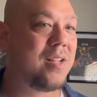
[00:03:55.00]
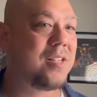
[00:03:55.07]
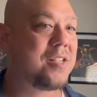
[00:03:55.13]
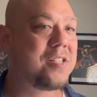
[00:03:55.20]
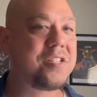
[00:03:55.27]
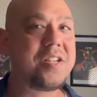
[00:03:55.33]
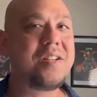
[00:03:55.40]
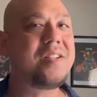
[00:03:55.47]

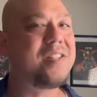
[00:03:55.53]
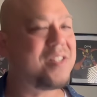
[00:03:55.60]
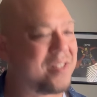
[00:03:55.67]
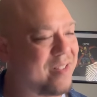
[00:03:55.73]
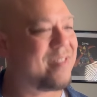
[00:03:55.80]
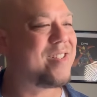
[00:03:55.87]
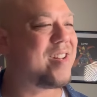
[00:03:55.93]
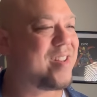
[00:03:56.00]
She
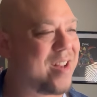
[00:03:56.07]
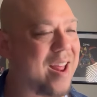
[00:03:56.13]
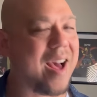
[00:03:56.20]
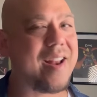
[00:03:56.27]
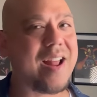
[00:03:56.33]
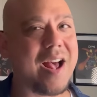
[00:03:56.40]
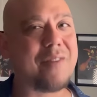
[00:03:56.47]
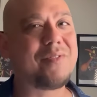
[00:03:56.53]
did
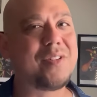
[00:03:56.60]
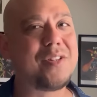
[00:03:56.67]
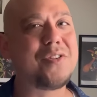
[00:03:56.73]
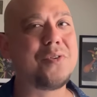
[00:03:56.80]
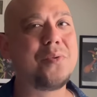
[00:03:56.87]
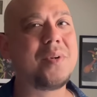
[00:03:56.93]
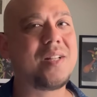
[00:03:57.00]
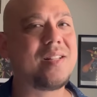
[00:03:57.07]
not have to
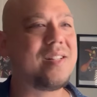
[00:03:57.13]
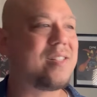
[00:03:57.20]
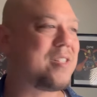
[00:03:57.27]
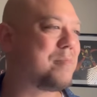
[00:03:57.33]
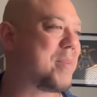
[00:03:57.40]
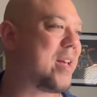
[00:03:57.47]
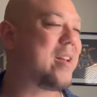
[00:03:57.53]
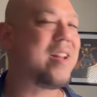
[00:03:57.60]
do with
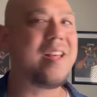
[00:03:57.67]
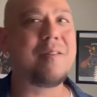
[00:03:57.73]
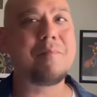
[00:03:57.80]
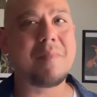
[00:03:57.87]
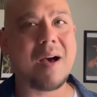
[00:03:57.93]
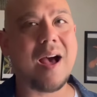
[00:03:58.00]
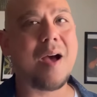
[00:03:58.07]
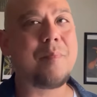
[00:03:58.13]
this, man, in
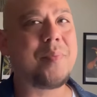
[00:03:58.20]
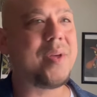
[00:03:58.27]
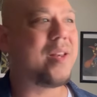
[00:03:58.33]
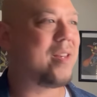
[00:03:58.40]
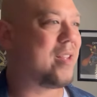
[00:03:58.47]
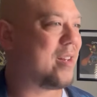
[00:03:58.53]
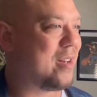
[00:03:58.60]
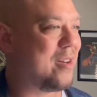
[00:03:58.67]
my
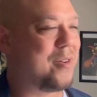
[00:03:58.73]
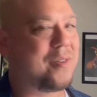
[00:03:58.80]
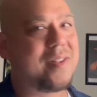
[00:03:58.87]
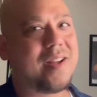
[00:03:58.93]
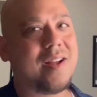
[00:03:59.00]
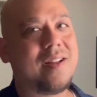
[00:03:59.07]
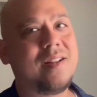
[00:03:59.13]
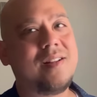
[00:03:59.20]
opinion,
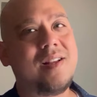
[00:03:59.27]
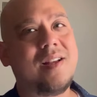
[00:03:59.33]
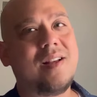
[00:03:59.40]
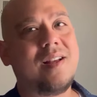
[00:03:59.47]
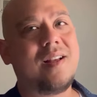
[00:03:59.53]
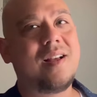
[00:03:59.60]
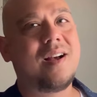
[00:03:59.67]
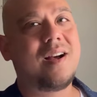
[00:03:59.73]
okay?
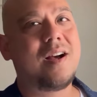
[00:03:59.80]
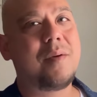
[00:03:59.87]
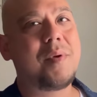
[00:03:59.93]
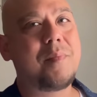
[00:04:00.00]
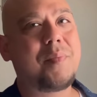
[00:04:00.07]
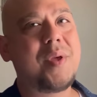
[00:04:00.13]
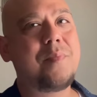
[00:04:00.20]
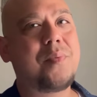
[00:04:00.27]
Um,
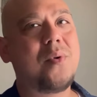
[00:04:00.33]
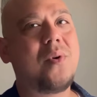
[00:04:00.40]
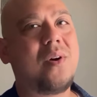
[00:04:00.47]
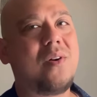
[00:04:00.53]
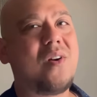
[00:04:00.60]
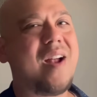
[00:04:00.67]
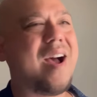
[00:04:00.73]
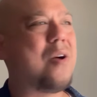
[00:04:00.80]
and people
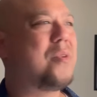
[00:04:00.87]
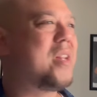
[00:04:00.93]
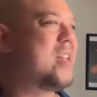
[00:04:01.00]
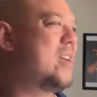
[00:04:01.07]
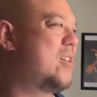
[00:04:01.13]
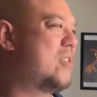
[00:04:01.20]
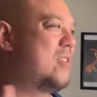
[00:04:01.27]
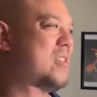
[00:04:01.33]
are out
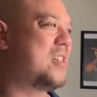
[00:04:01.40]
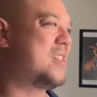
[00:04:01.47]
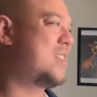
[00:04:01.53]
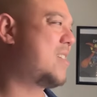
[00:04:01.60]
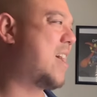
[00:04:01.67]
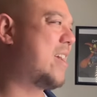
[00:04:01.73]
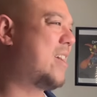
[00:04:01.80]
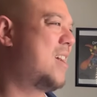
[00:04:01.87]
here just
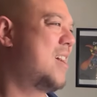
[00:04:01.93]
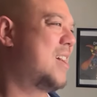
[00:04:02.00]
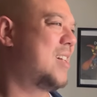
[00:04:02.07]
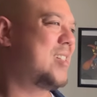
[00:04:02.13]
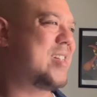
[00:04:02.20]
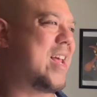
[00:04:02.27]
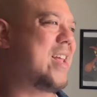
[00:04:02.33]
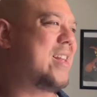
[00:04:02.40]
like
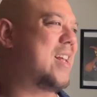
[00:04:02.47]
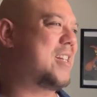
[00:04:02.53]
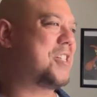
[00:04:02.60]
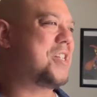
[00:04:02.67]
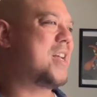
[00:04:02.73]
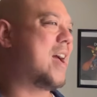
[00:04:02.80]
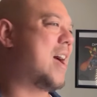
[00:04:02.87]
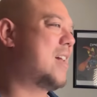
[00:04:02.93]
saying that
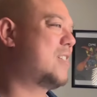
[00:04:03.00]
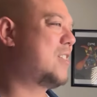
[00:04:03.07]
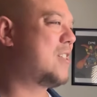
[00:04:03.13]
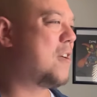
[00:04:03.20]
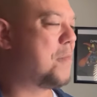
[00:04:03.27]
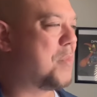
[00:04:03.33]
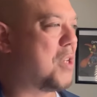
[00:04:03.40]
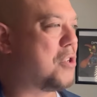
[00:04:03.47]
she had
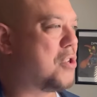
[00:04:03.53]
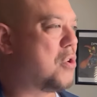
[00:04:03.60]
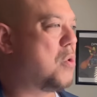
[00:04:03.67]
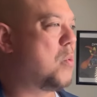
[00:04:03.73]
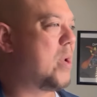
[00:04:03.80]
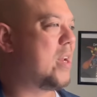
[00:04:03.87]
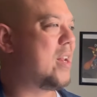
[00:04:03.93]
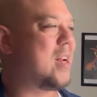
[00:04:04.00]
something to do
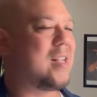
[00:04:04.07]
with it.